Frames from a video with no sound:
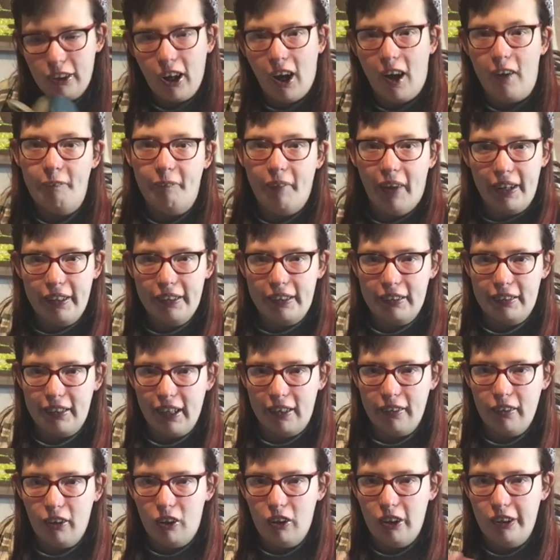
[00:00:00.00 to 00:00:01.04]
going back to
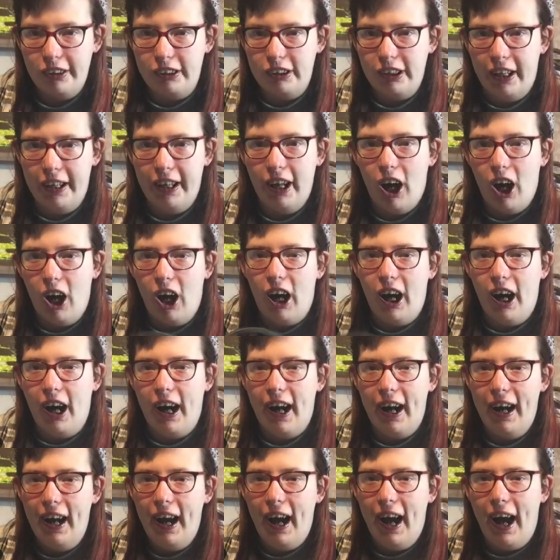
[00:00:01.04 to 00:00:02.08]
technology,
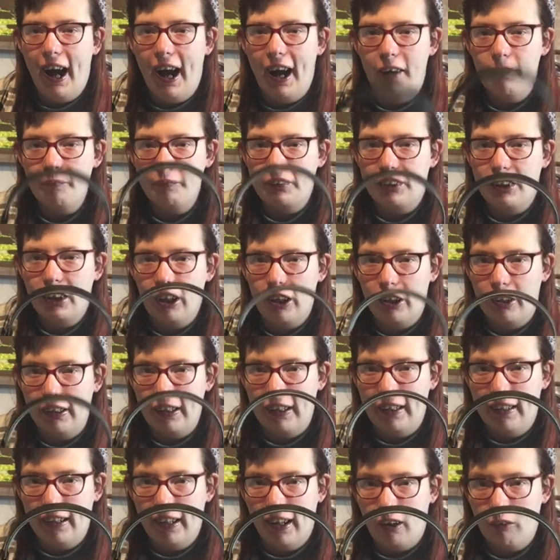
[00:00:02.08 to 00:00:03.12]
I
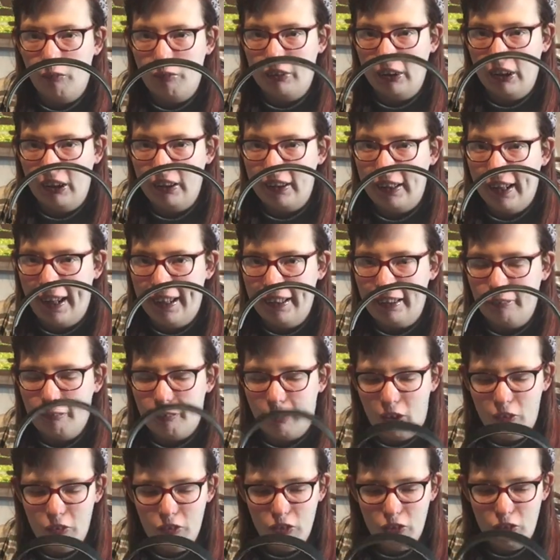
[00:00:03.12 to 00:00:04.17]
absolutely love these
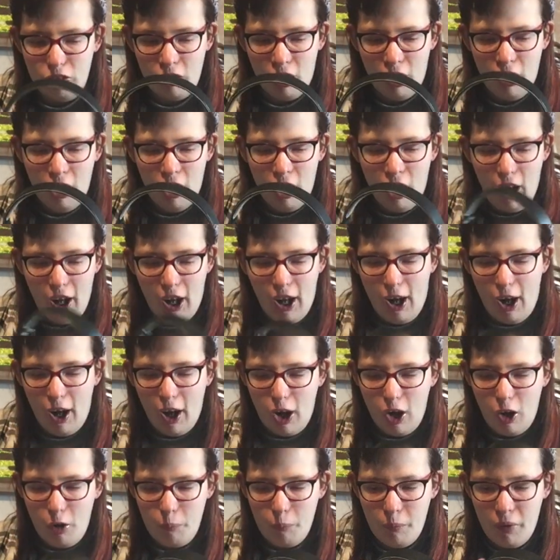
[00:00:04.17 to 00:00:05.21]
headphones.
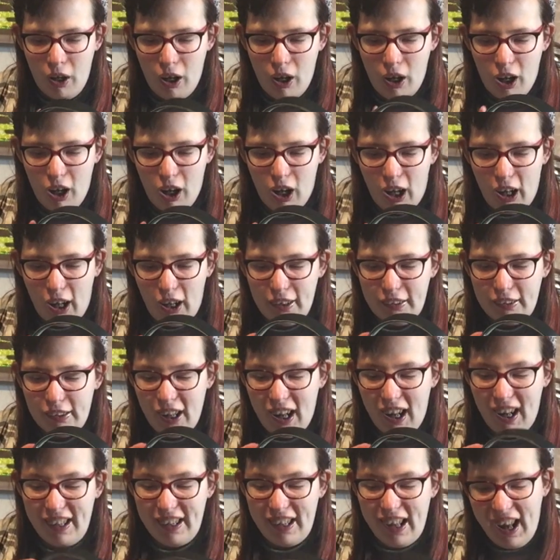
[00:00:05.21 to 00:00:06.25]

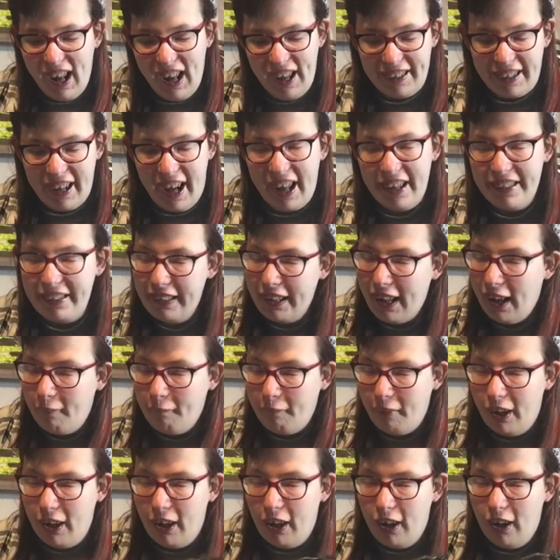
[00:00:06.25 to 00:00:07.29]
Again, they
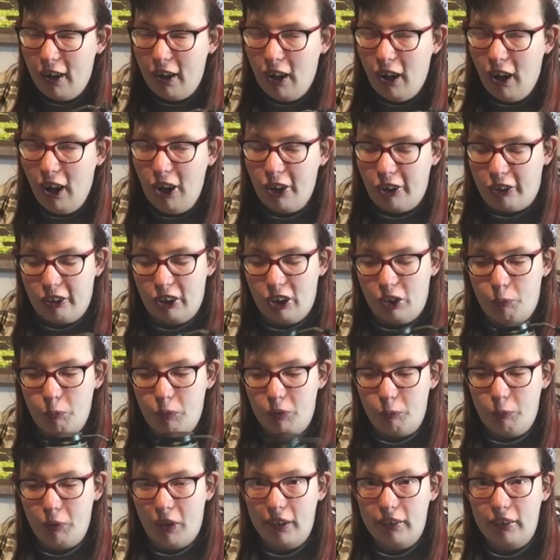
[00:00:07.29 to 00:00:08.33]
were a
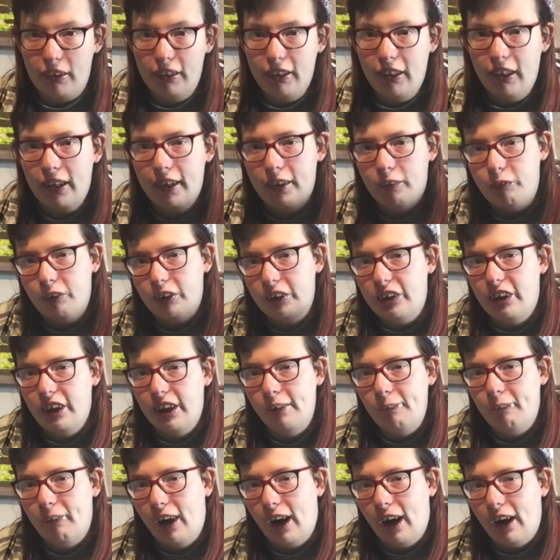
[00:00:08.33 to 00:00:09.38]
Christmas present. If you see
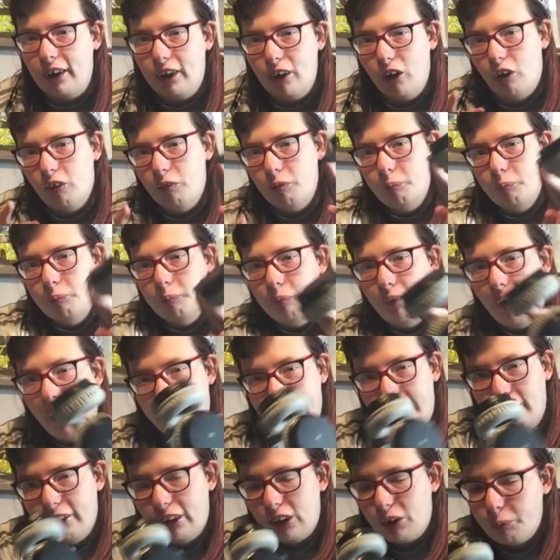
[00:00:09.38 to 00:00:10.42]
what I got my
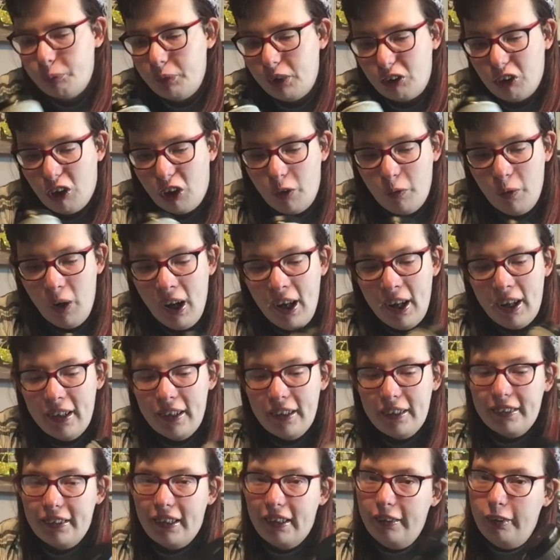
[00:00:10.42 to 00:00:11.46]
Christmas haul,
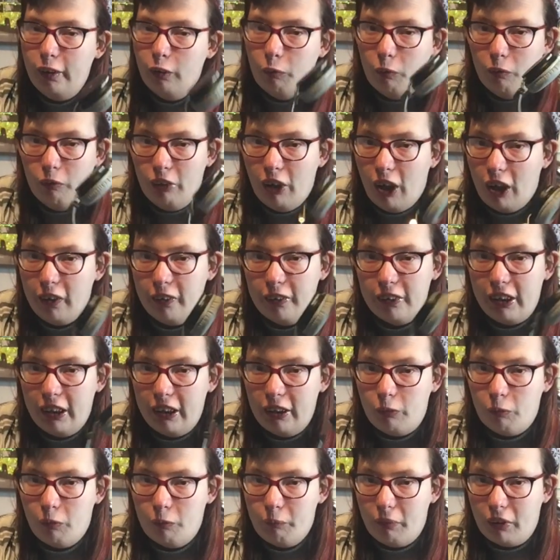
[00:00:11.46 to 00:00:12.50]
then you will know
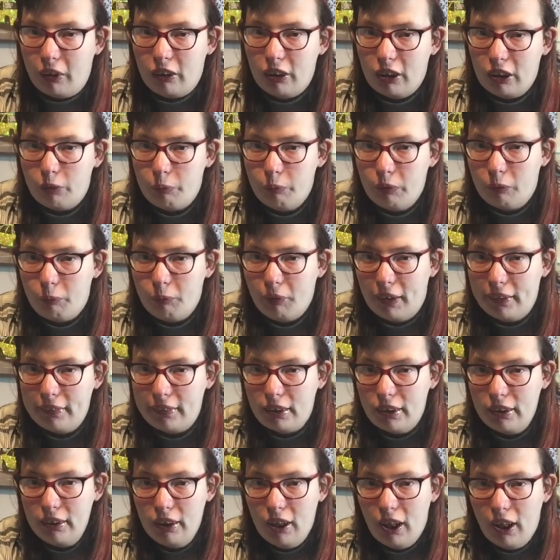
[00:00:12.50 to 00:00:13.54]
these were my Christmas
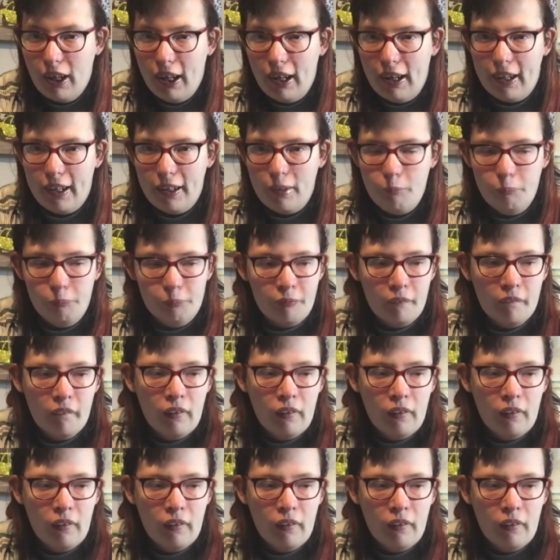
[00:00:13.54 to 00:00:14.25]
present. And